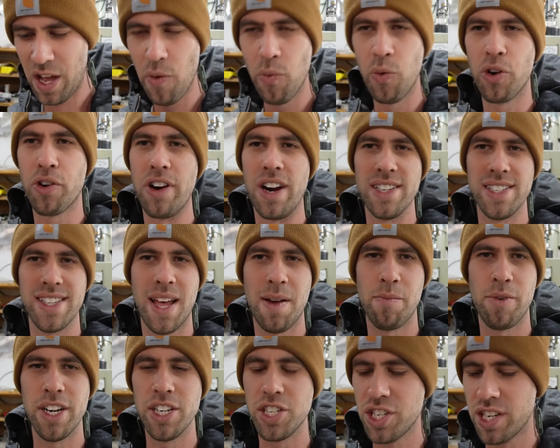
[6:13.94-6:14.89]
we'll cross
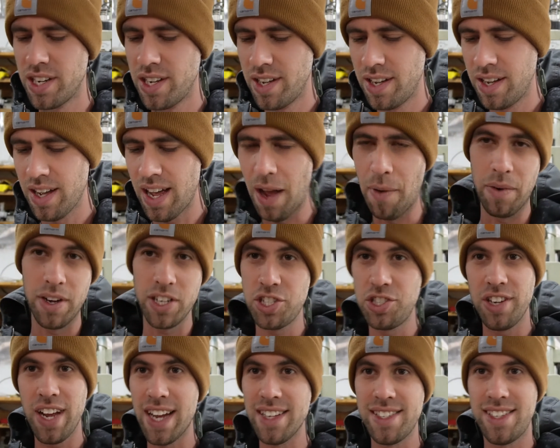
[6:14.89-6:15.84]
that bridge. I
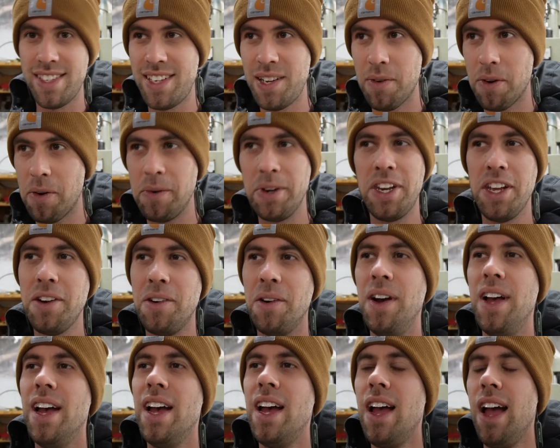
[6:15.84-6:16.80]
want you guys to see what we do.
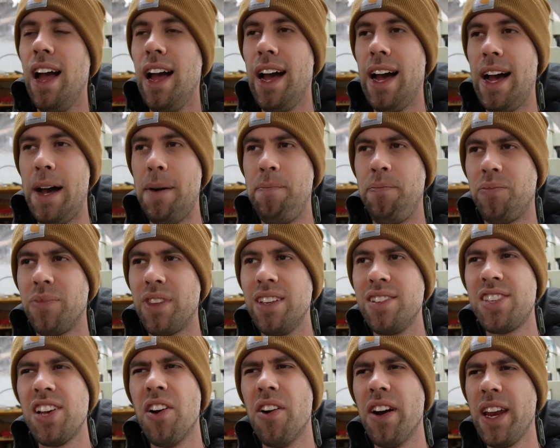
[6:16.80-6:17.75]

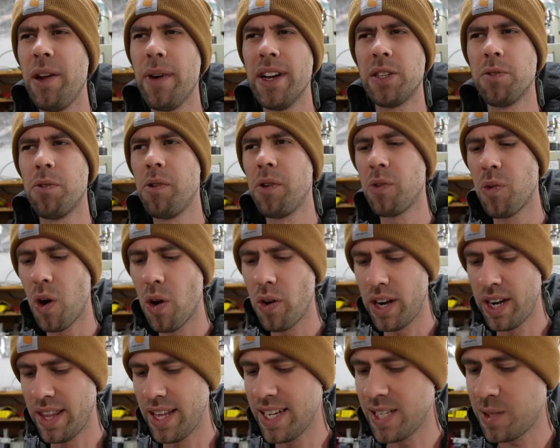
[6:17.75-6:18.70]
So anyways, when we
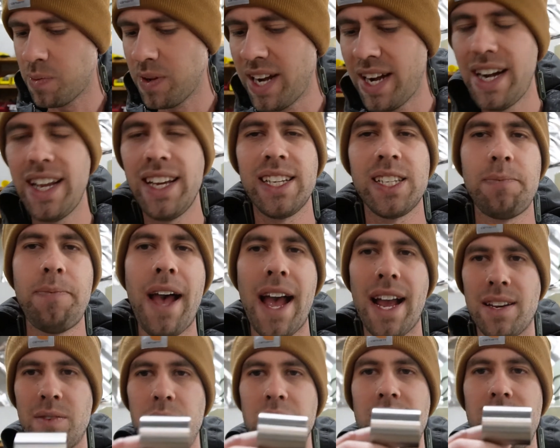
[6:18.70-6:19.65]
quoted this, we didn't
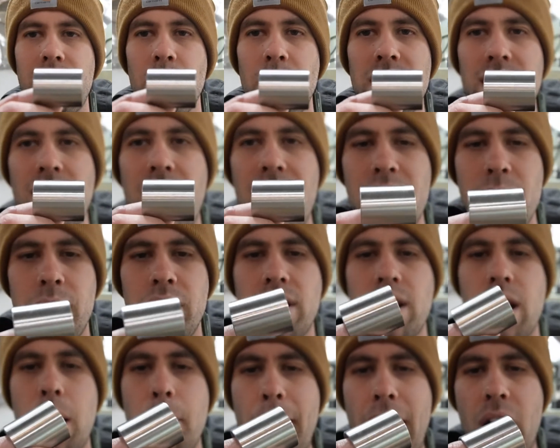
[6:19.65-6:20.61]
expect. We thought it
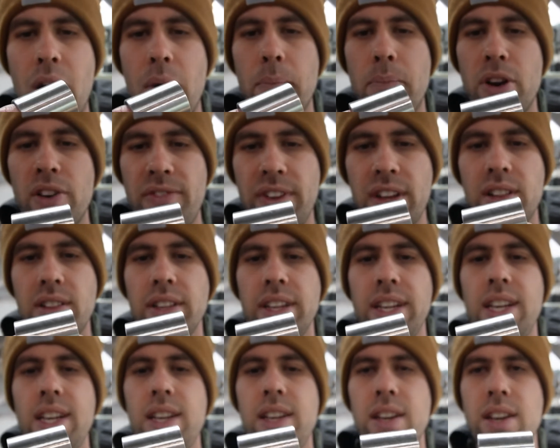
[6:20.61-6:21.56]
would come out
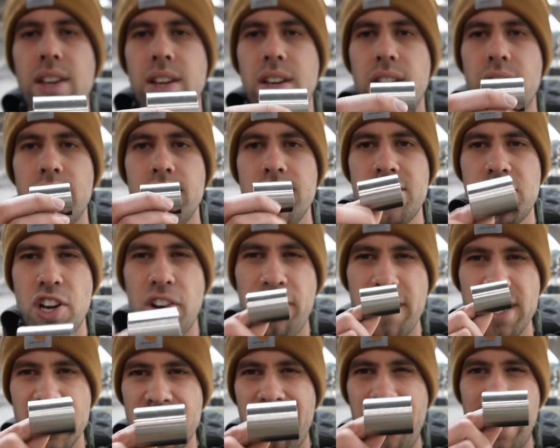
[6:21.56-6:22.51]
perfectly
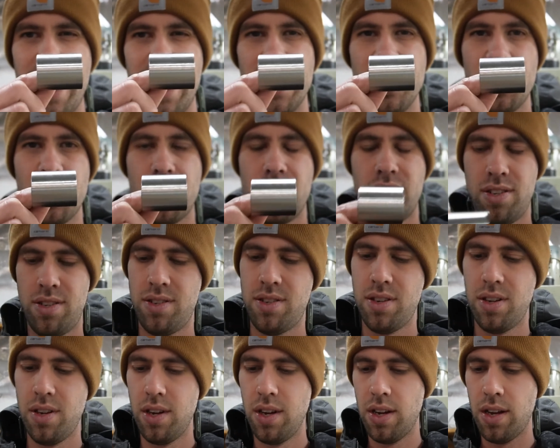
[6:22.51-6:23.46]
surface finished
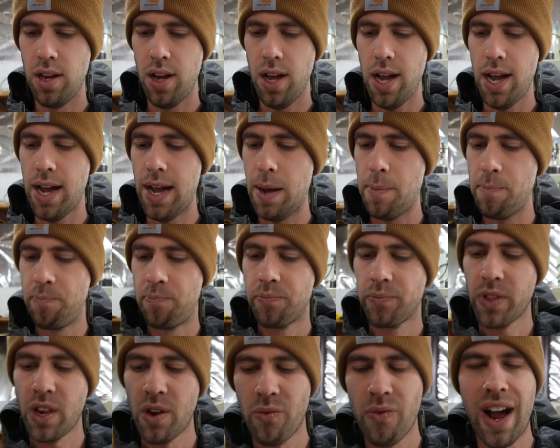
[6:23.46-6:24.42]

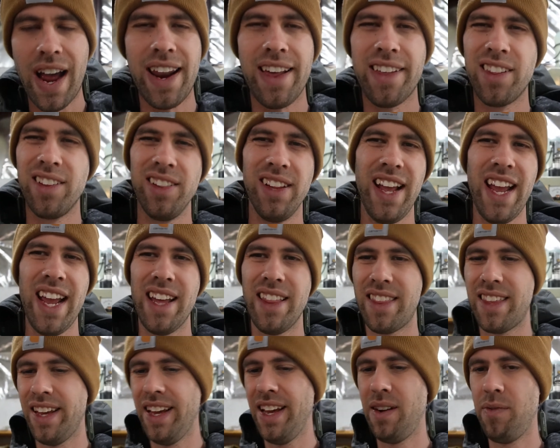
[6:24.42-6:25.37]
right out of the
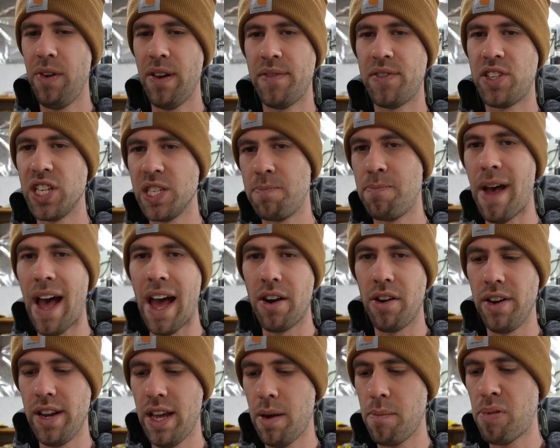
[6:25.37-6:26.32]
lathe, and we've just
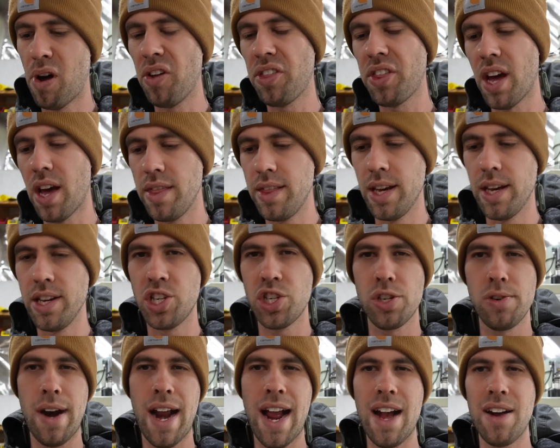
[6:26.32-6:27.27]
battled it both on the
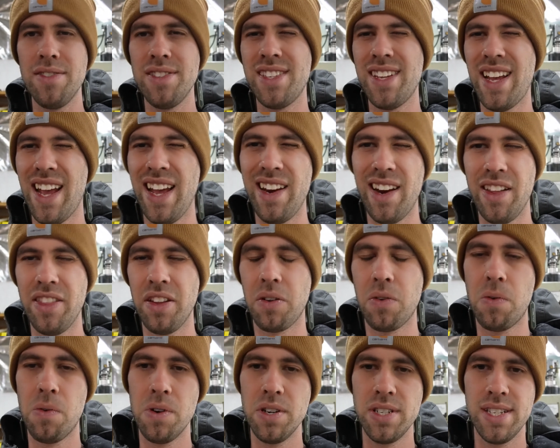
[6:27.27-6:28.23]
shrouds and on the
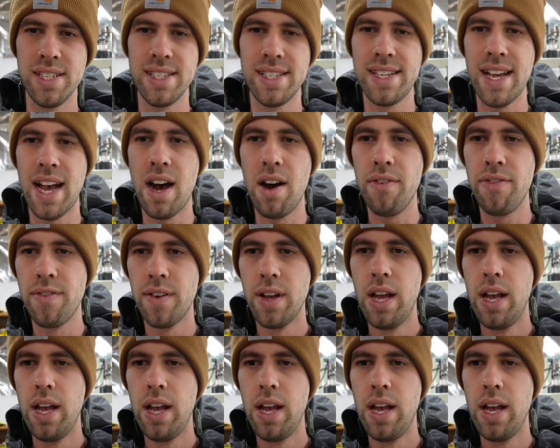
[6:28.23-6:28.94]
cores itself,